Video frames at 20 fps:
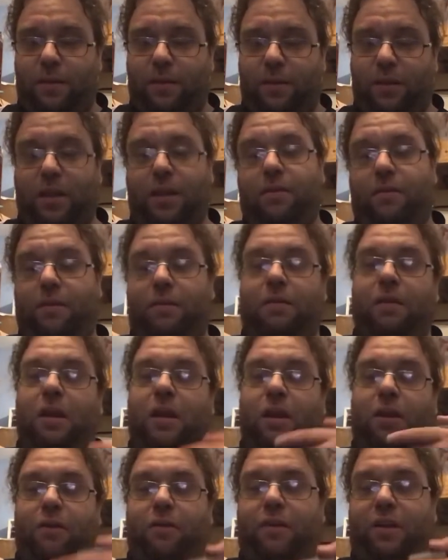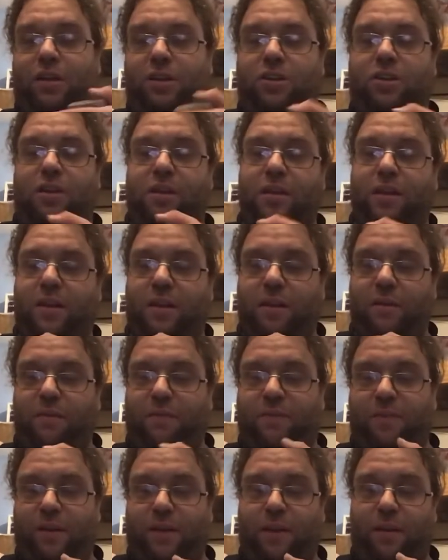Her eyes shine clear and
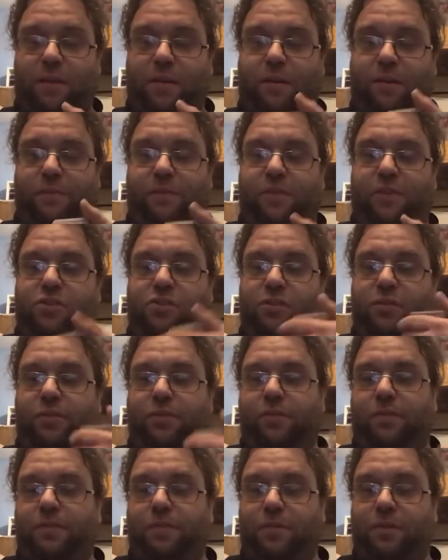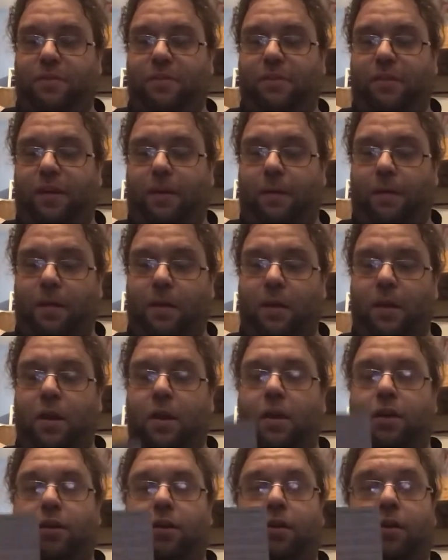fanatical at visions of something unseen.
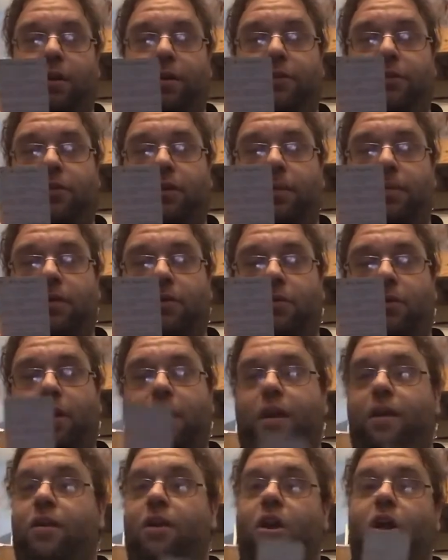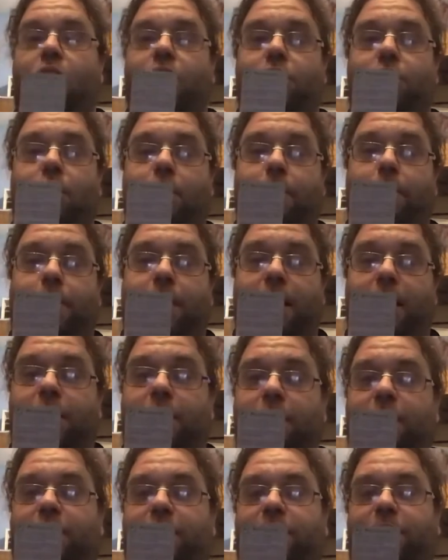The Clover Club is quiet. The
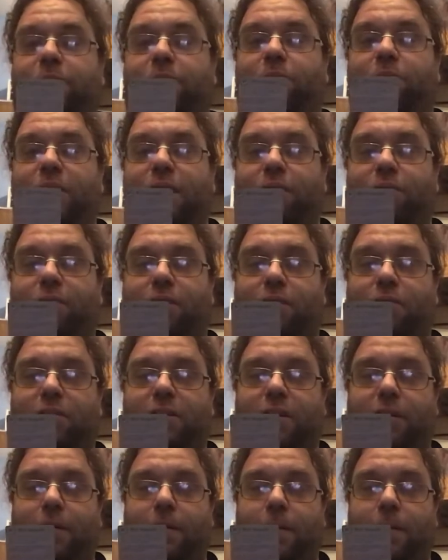O'Bannons have been routed.